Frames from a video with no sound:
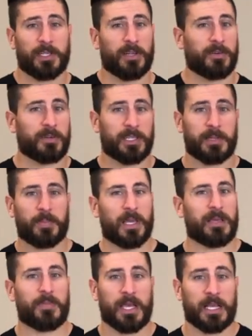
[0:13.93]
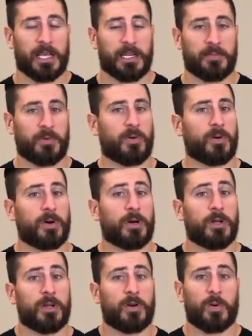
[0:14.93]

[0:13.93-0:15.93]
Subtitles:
you're not really PBing anymore